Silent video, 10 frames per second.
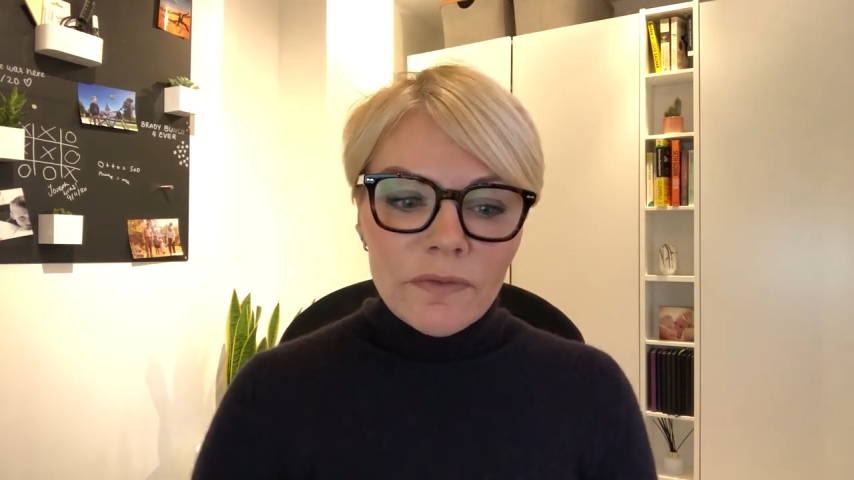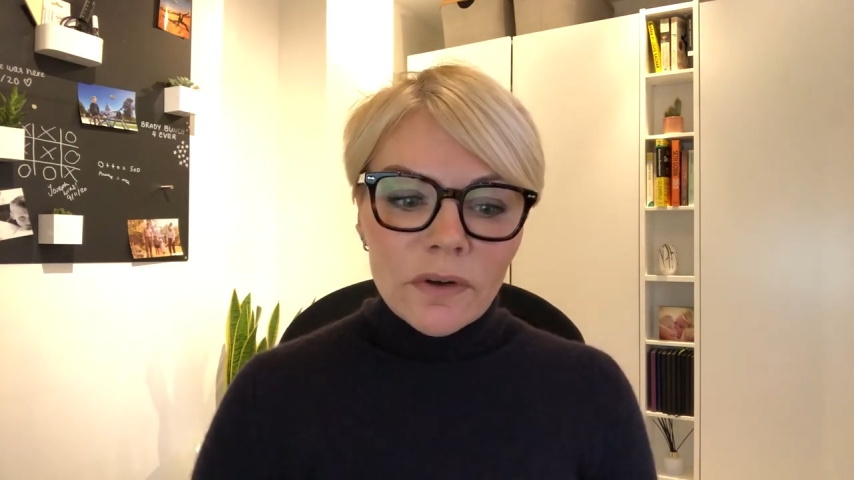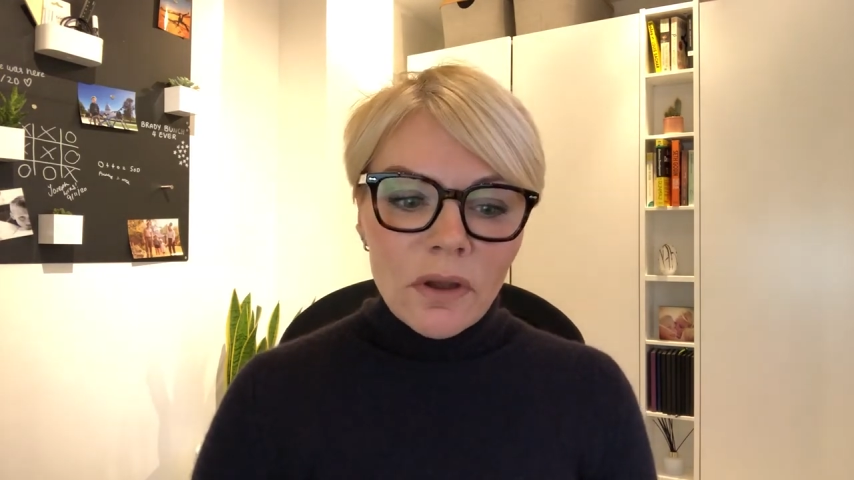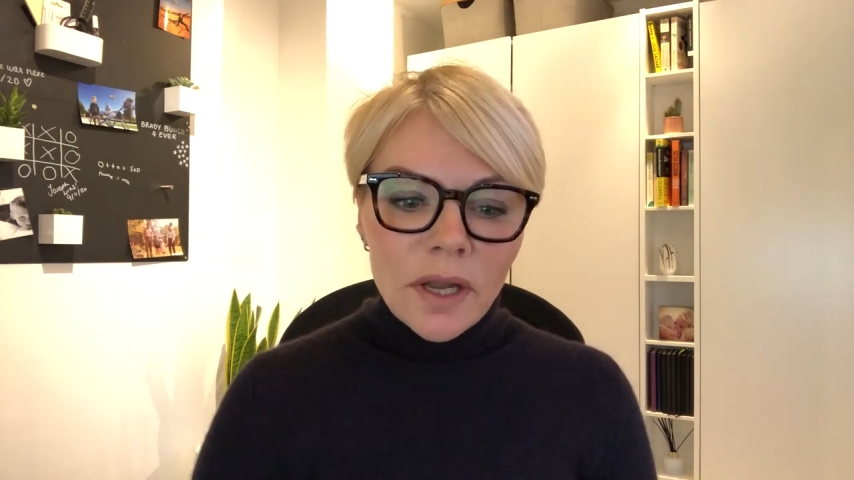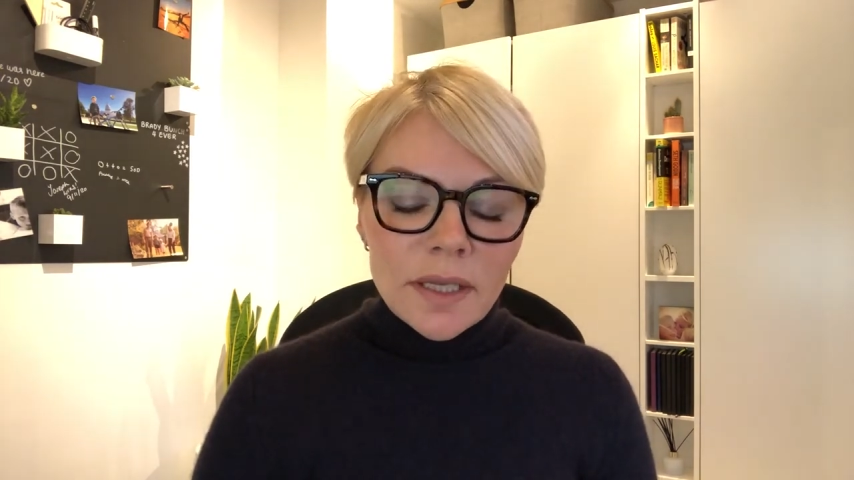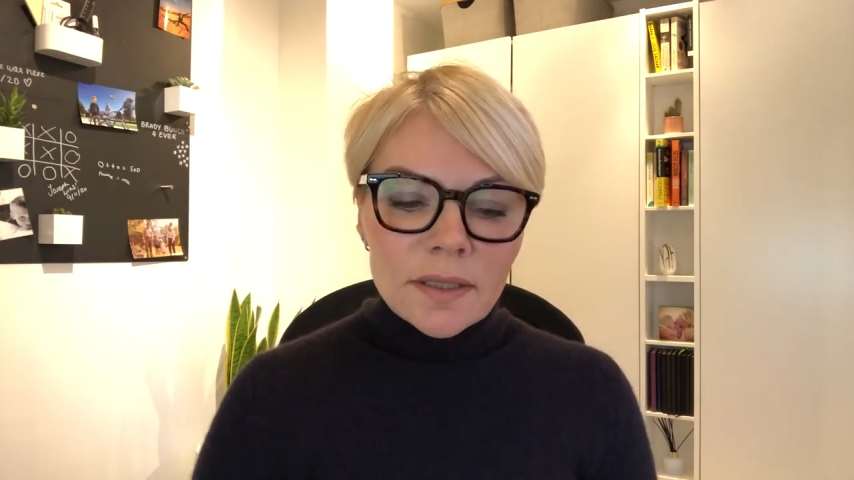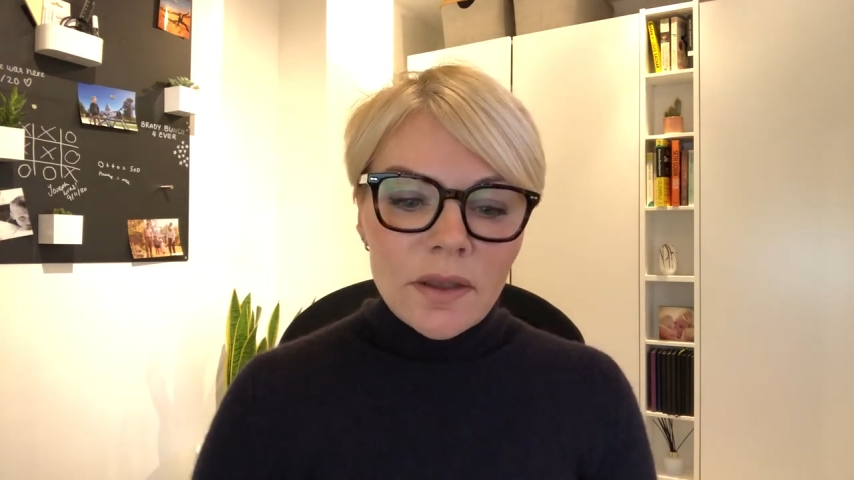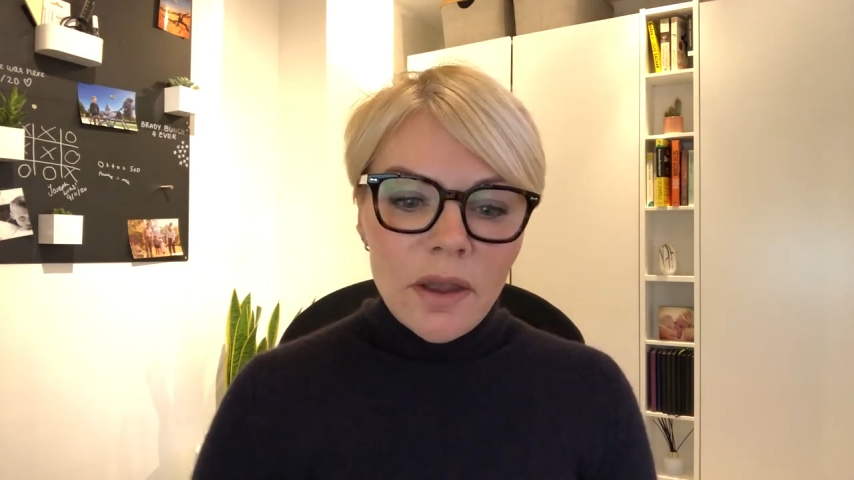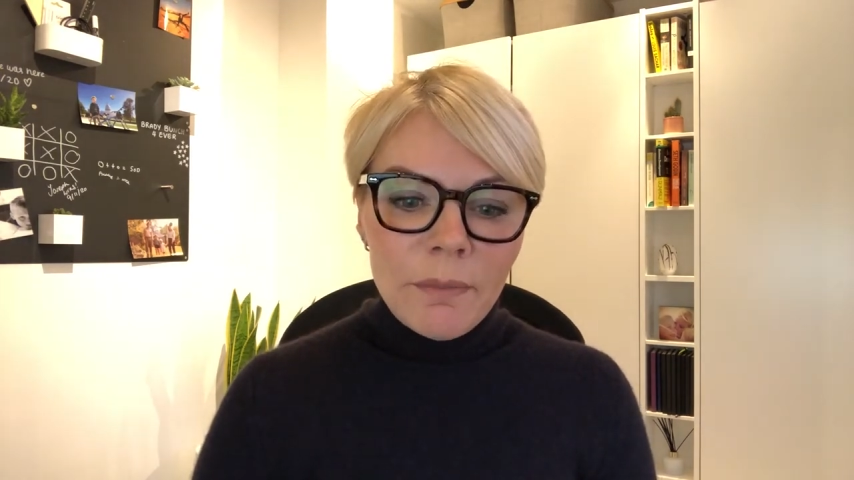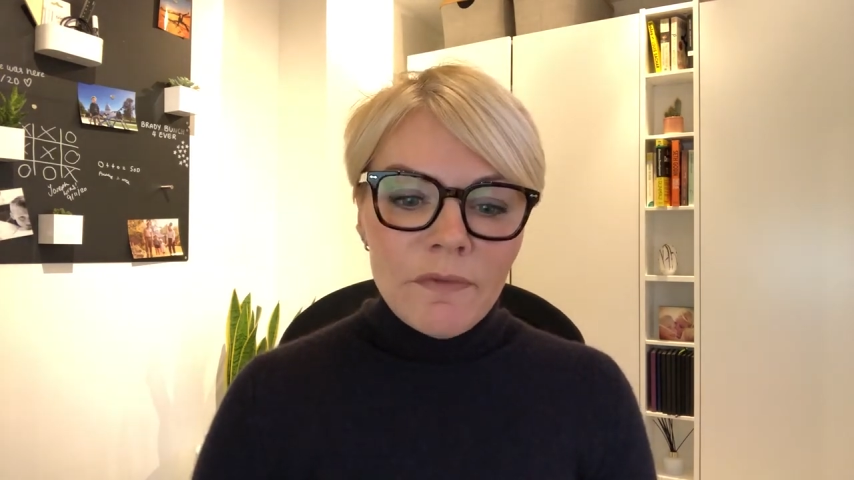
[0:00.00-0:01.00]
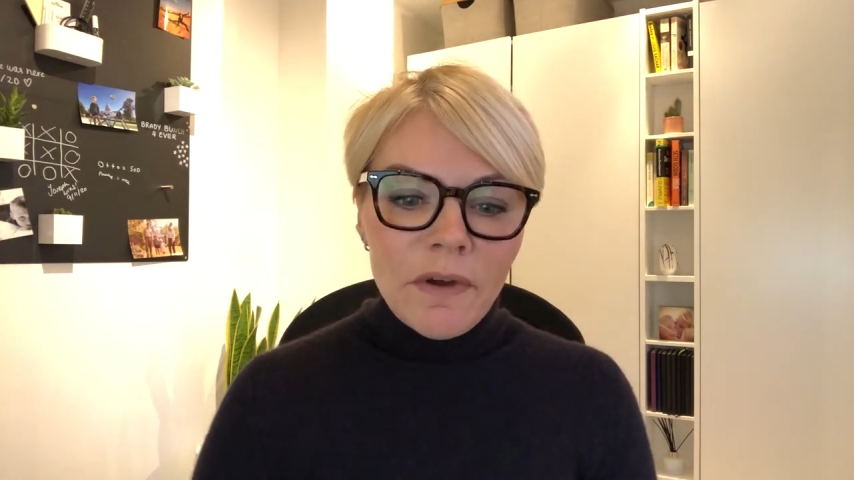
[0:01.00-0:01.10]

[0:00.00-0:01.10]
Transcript: of clients um,